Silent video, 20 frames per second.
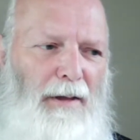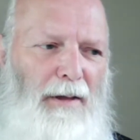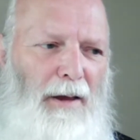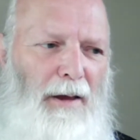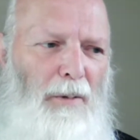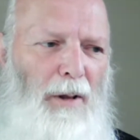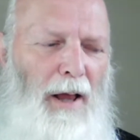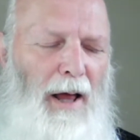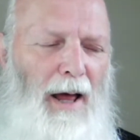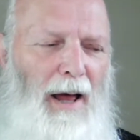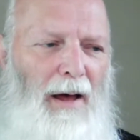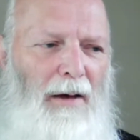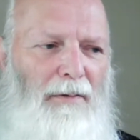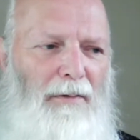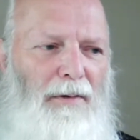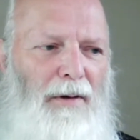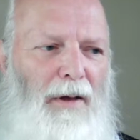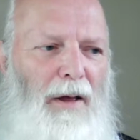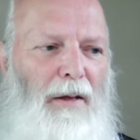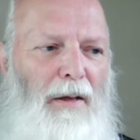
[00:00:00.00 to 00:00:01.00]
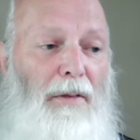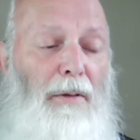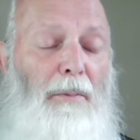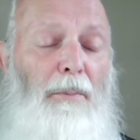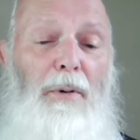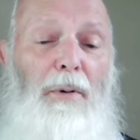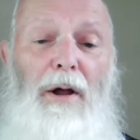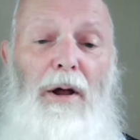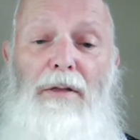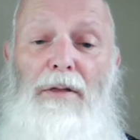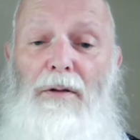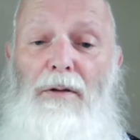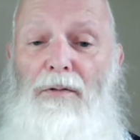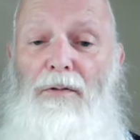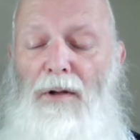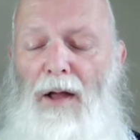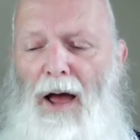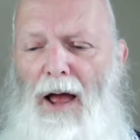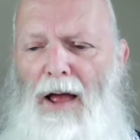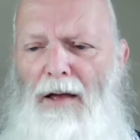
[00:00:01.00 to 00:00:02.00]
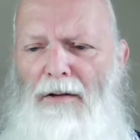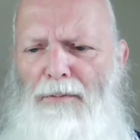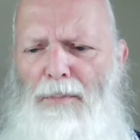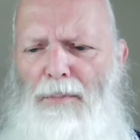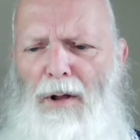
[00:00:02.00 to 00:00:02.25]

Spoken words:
They all have the breath of life.